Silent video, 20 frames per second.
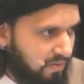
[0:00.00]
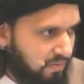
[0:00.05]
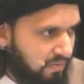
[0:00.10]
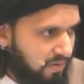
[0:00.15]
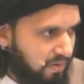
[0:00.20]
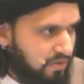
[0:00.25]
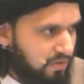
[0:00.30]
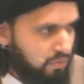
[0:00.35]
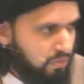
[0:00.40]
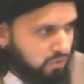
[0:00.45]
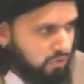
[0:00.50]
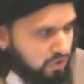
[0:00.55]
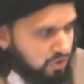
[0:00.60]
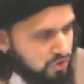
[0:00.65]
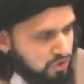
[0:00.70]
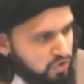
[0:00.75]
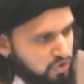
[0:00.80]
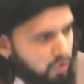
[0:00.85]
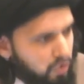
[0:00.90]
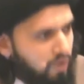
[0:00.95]
Right? You're going to
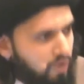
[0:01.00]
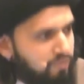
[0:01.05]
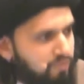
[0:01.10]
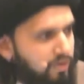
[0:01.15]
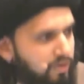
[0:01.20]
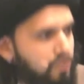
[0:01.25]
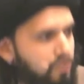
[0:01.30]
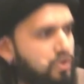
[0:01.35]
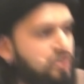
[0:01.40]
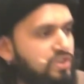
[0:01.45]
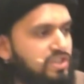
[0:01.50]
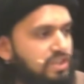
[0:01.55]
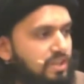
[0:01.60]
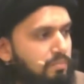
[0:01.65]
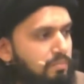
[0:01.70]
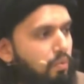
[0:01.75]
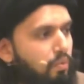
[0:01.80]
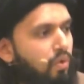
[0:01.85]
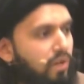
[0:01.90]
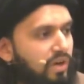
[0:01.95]
start off addressing them
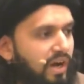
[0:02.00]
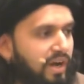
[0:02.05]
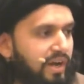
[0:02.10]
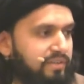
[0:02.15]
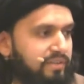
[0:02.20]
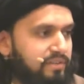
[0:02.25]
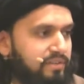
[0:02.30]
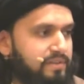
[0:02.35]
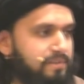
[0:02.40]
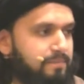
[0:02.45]
more kindly.